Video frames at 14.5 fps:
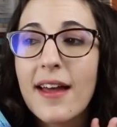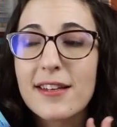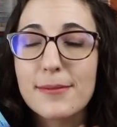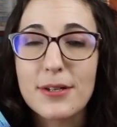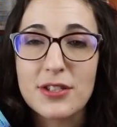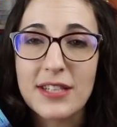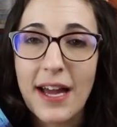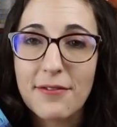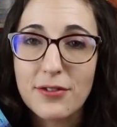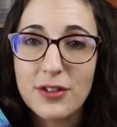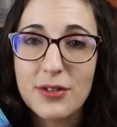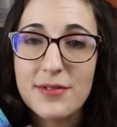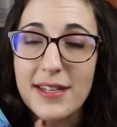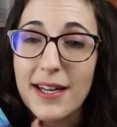especially
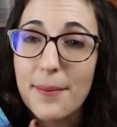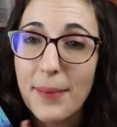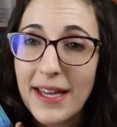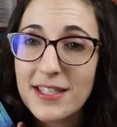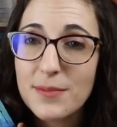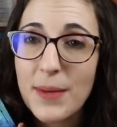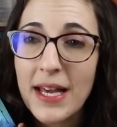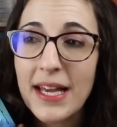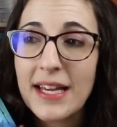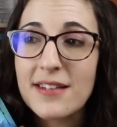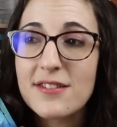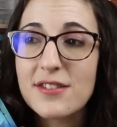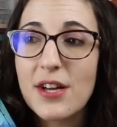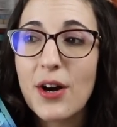after losing a bandmate,
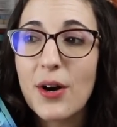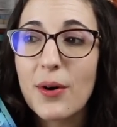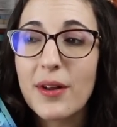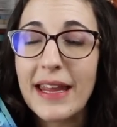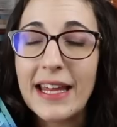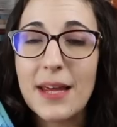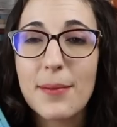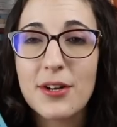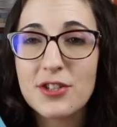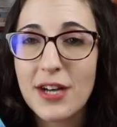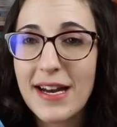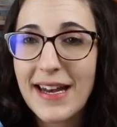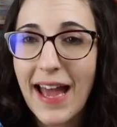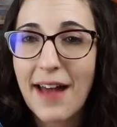and so they keep on
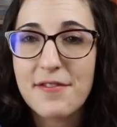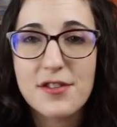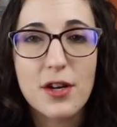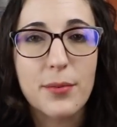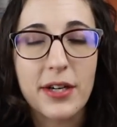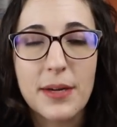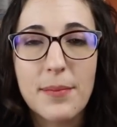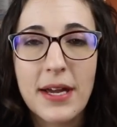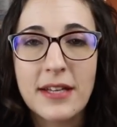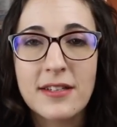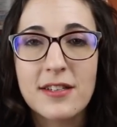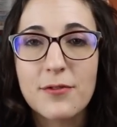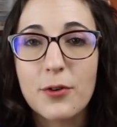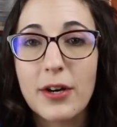trying to have sober
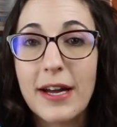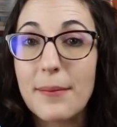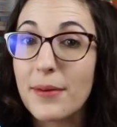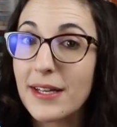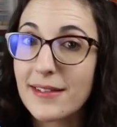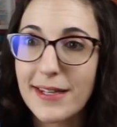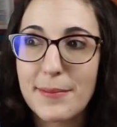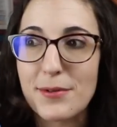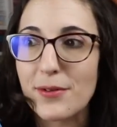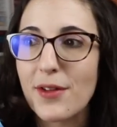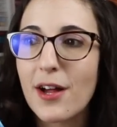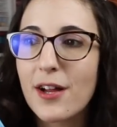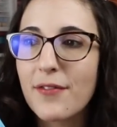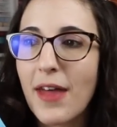companions for him, but he sleeps
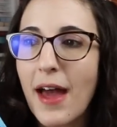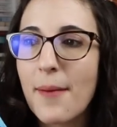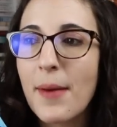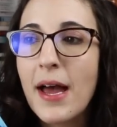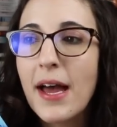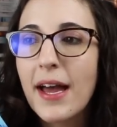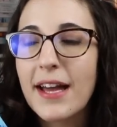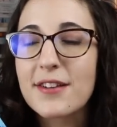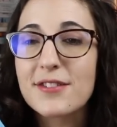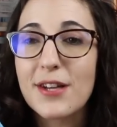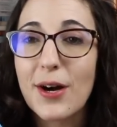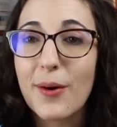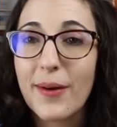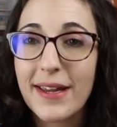with all of them, and
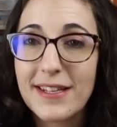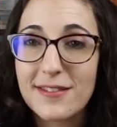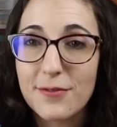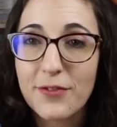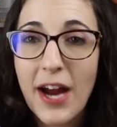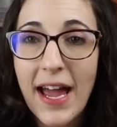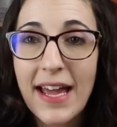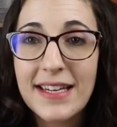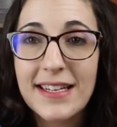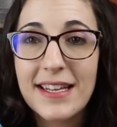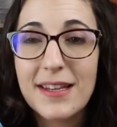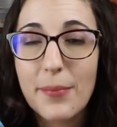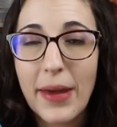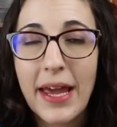so his friend
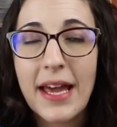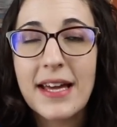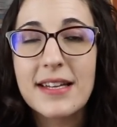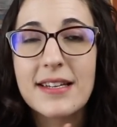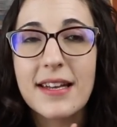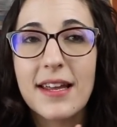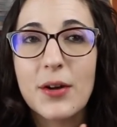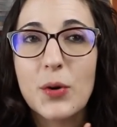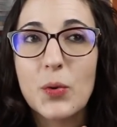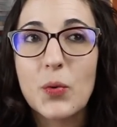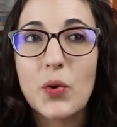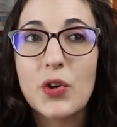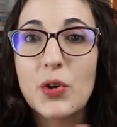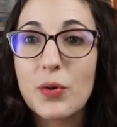in the band
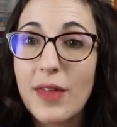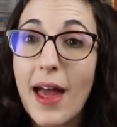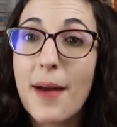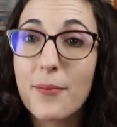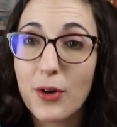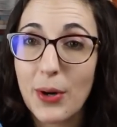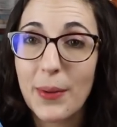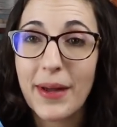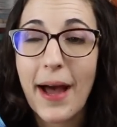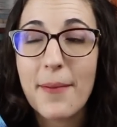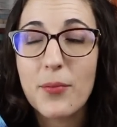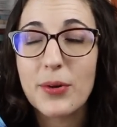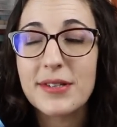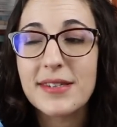who knew them growing
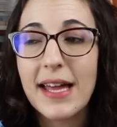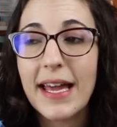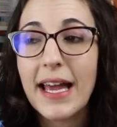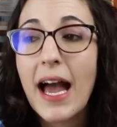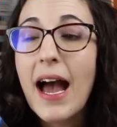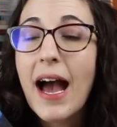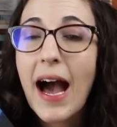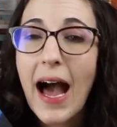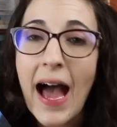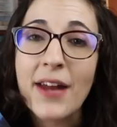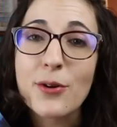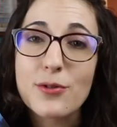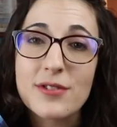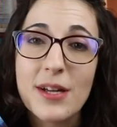up was like,
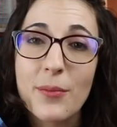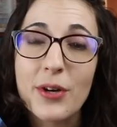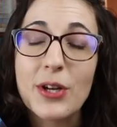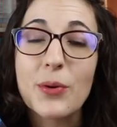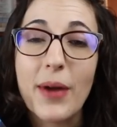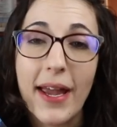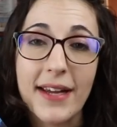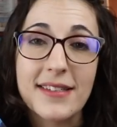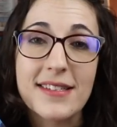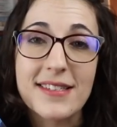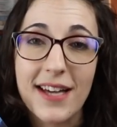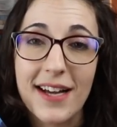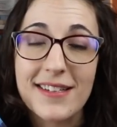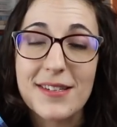I know someone who hates
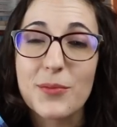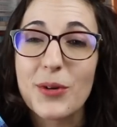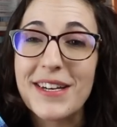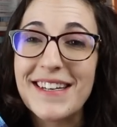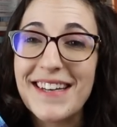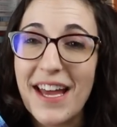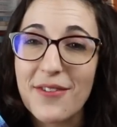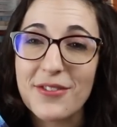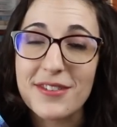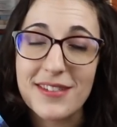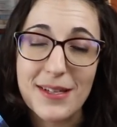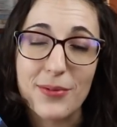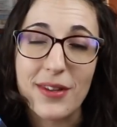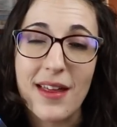his guts and would never
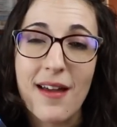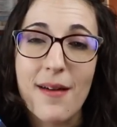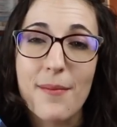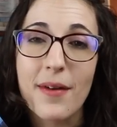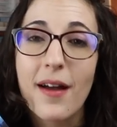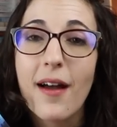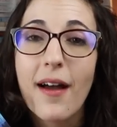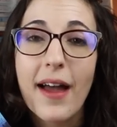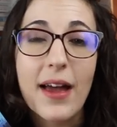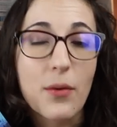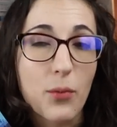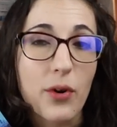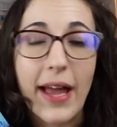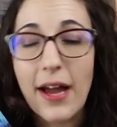sleep with him,
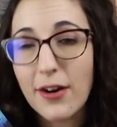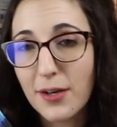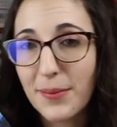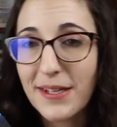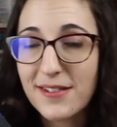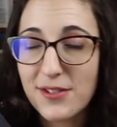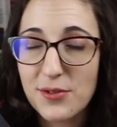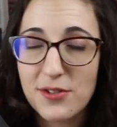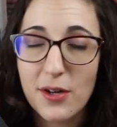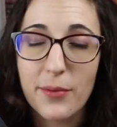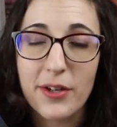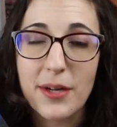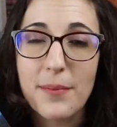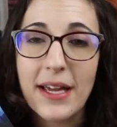and we'll get her to be his new
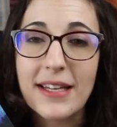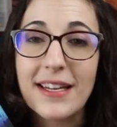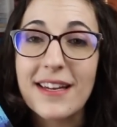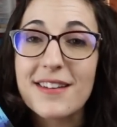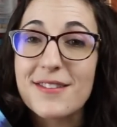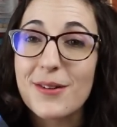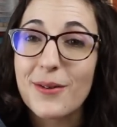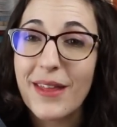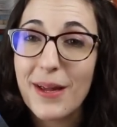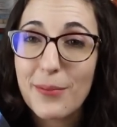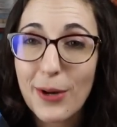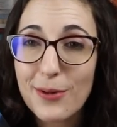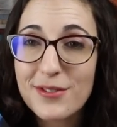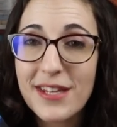sober companion. So they
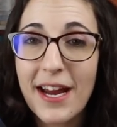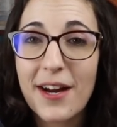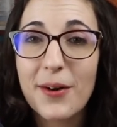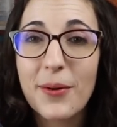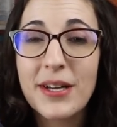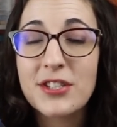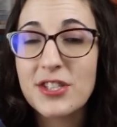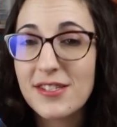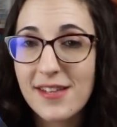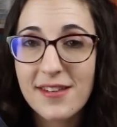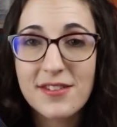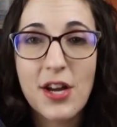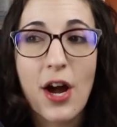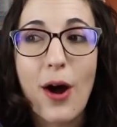approach the heroine, she
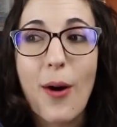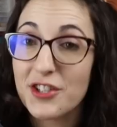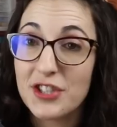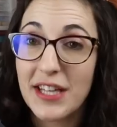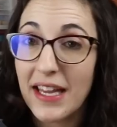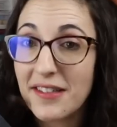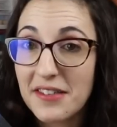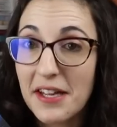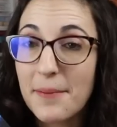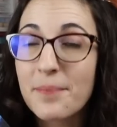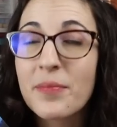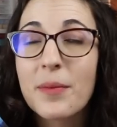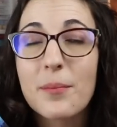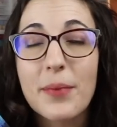says no, she hates
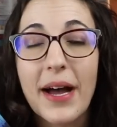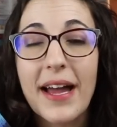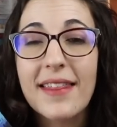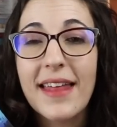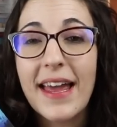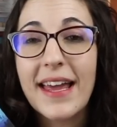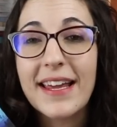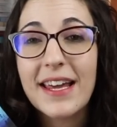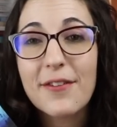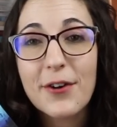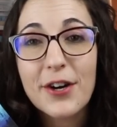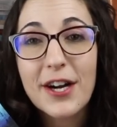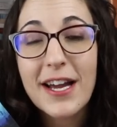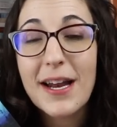him, but they give
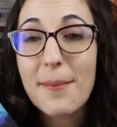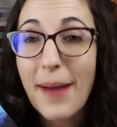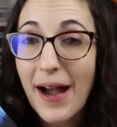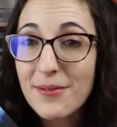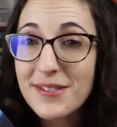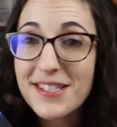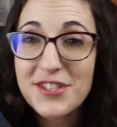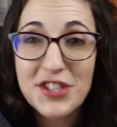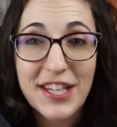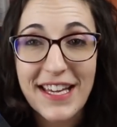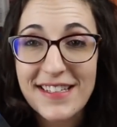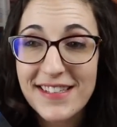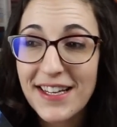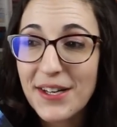her an amount she
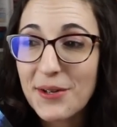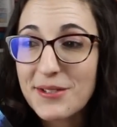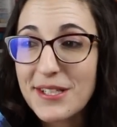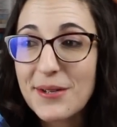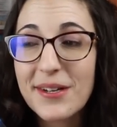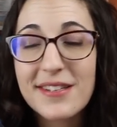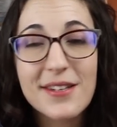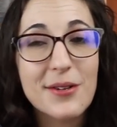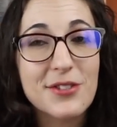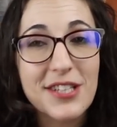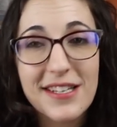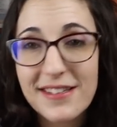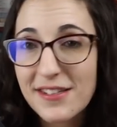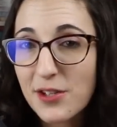can't say no to, and so
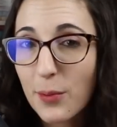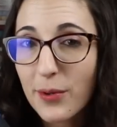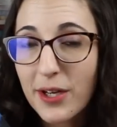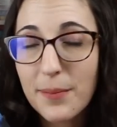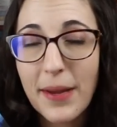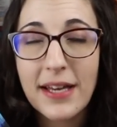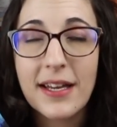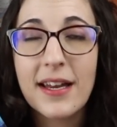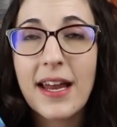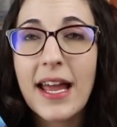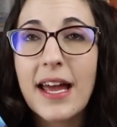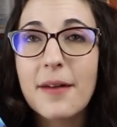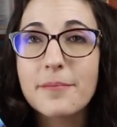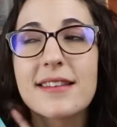she is his sober companion,
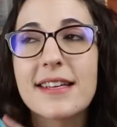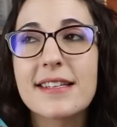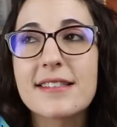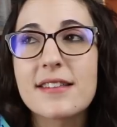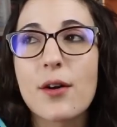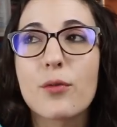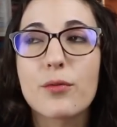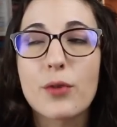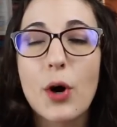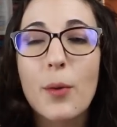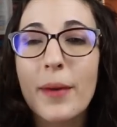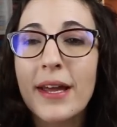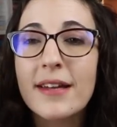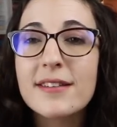and this
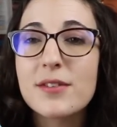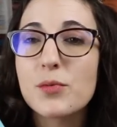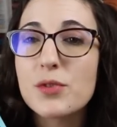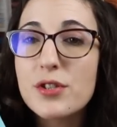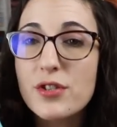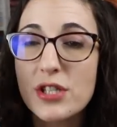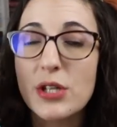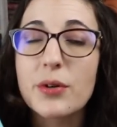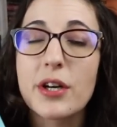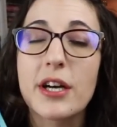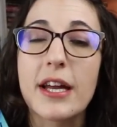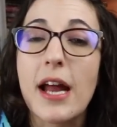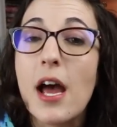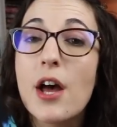romance was so
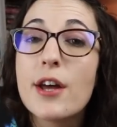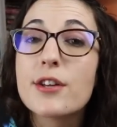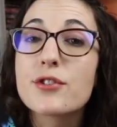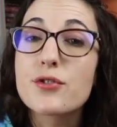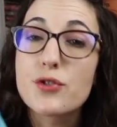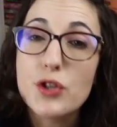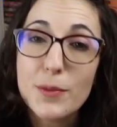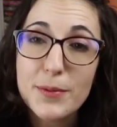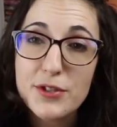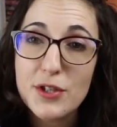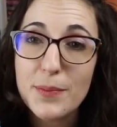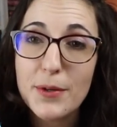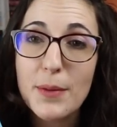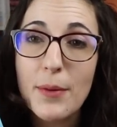good. Super,
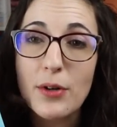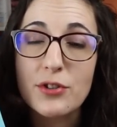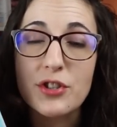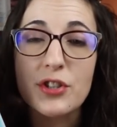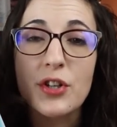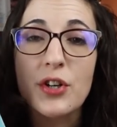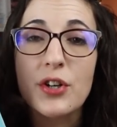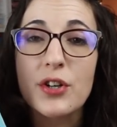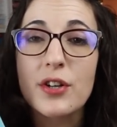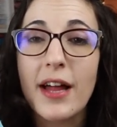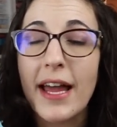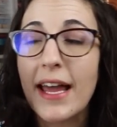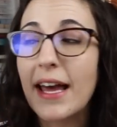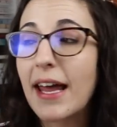super
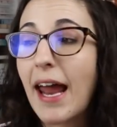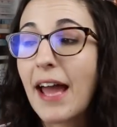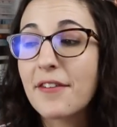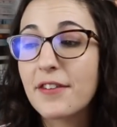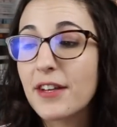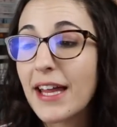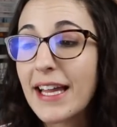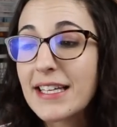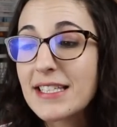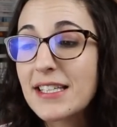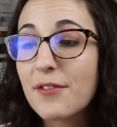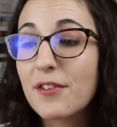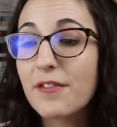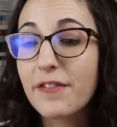emotional, and I feel like it
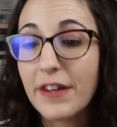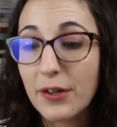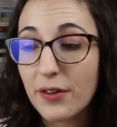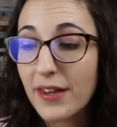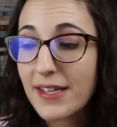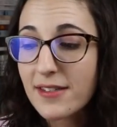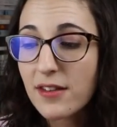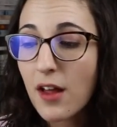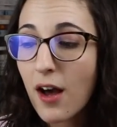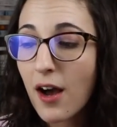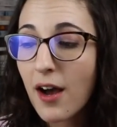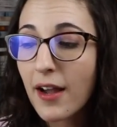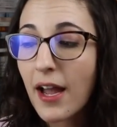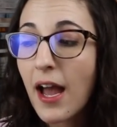didn't even feel this
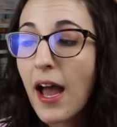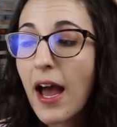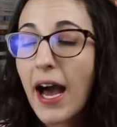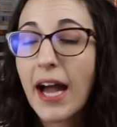long.